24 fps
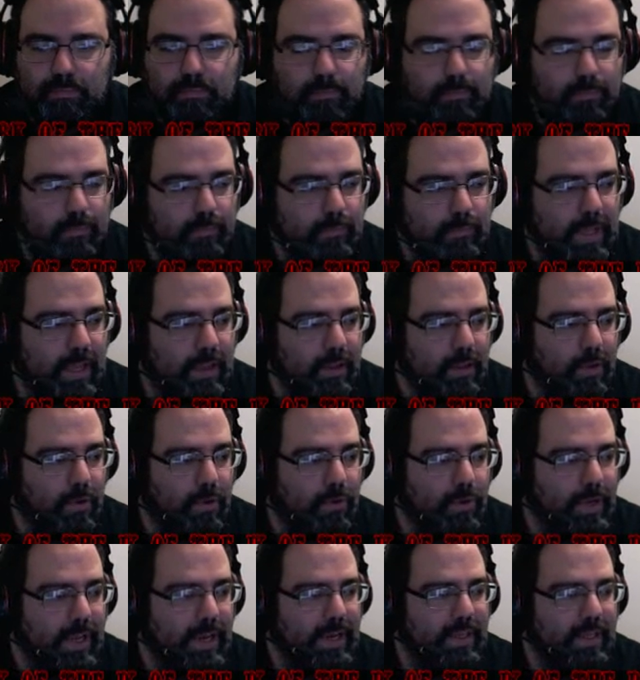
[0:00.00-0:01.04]
they
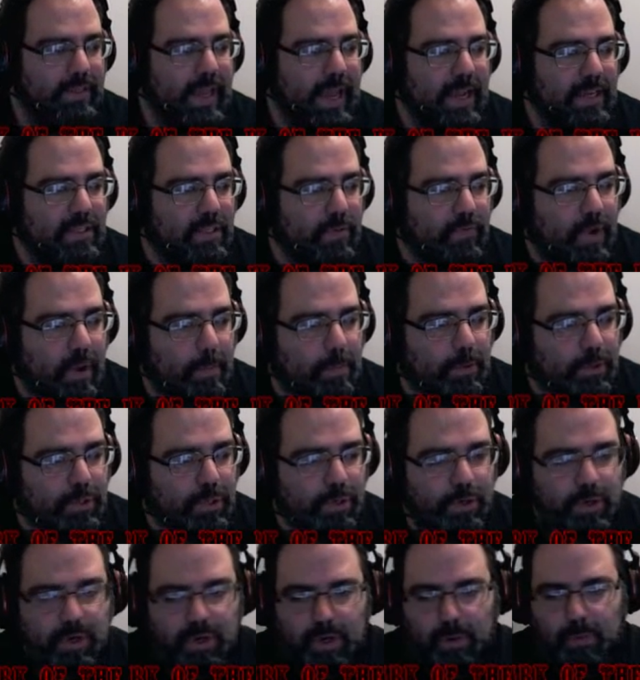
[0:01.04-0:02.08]
don't get attacks of
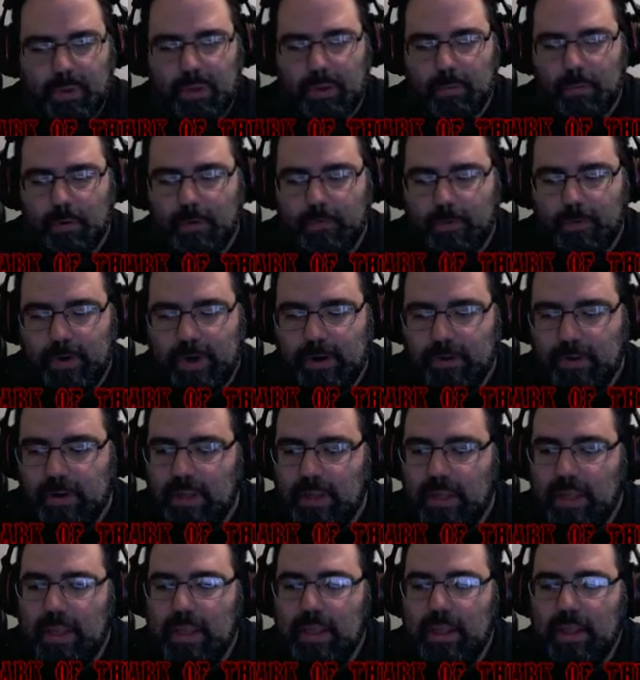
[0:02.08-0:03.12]
opportunity when they move around.
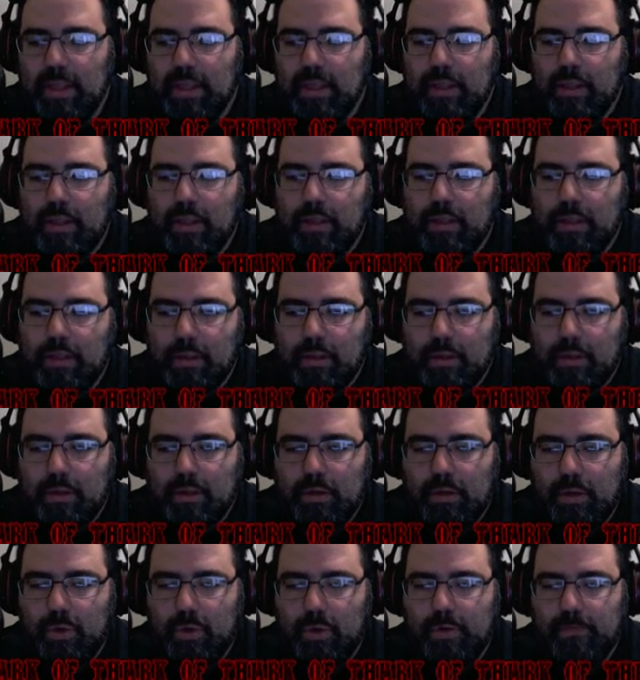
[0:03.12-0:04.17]

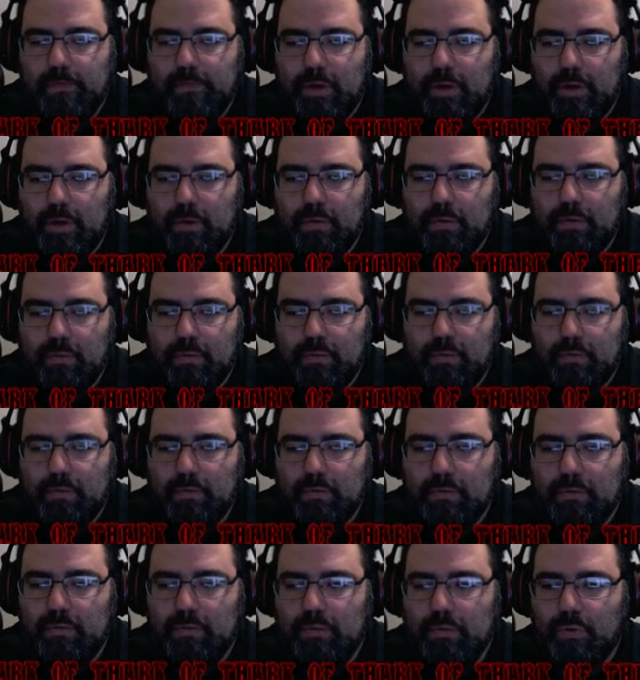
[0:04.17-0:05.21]
Cone of
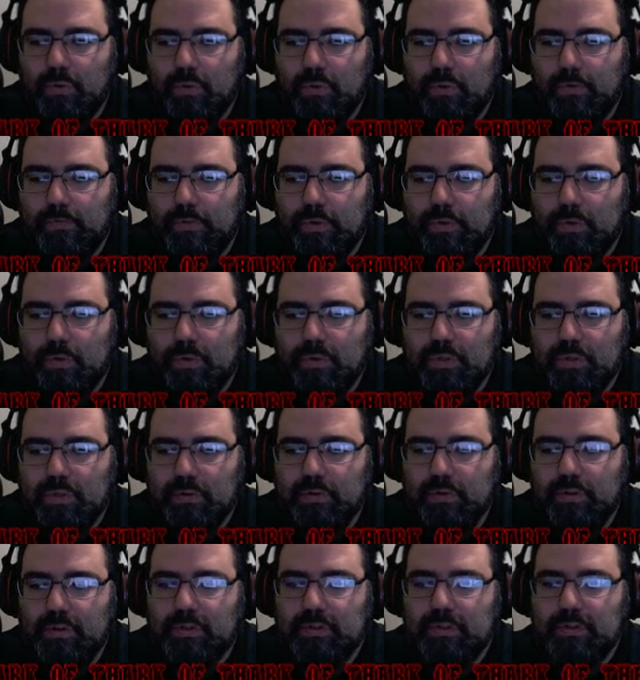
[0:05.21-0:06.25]
Cold or Confusion.
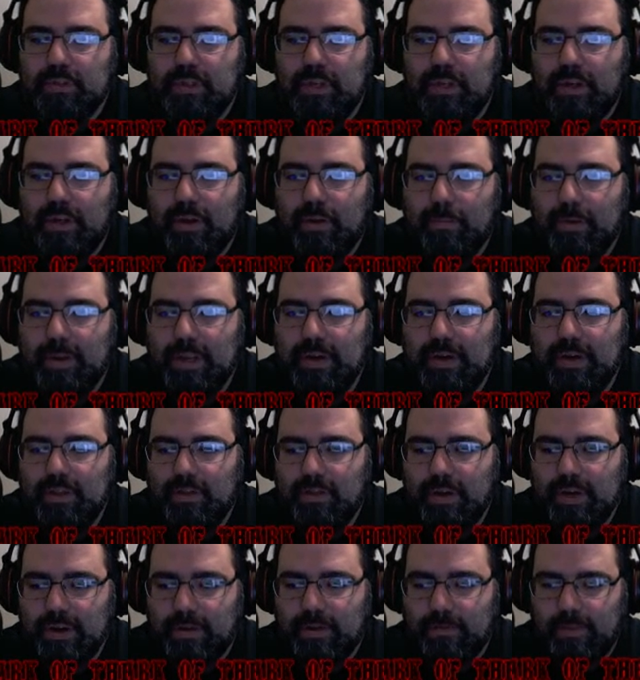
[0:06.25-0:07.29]
Oh man, I
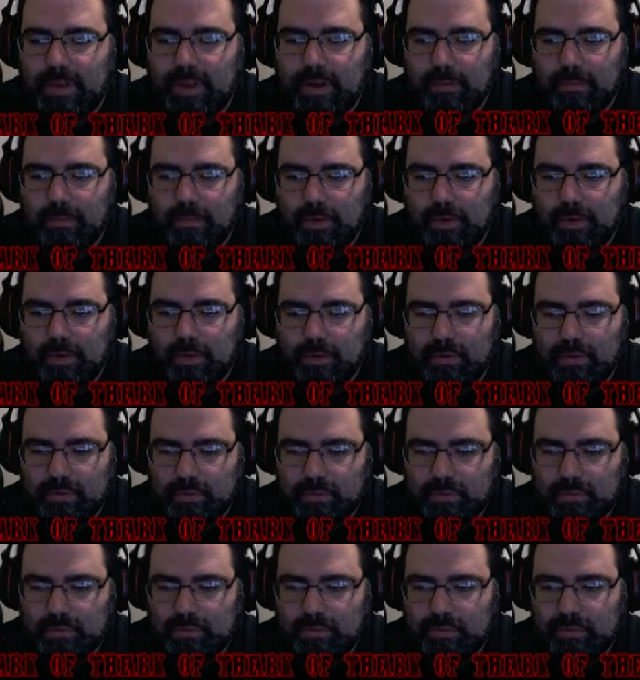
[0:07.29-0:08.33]
thought I had a lightning bolt.
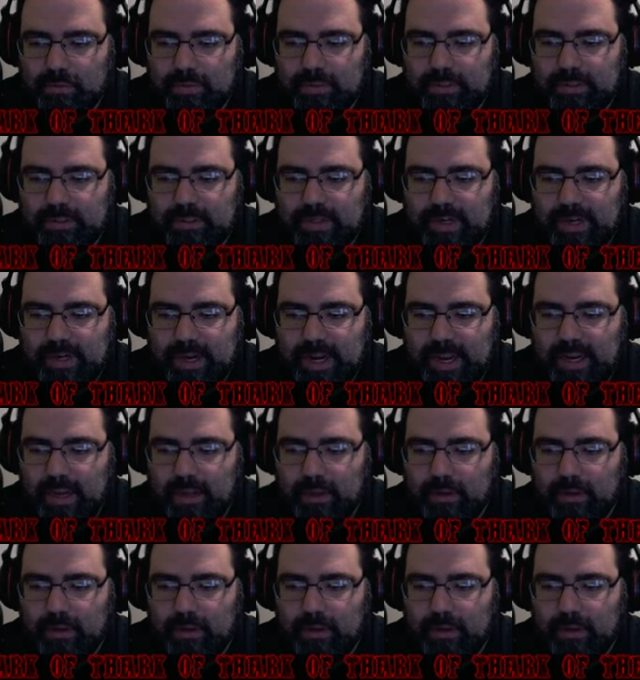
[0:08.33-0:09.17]
Dang it.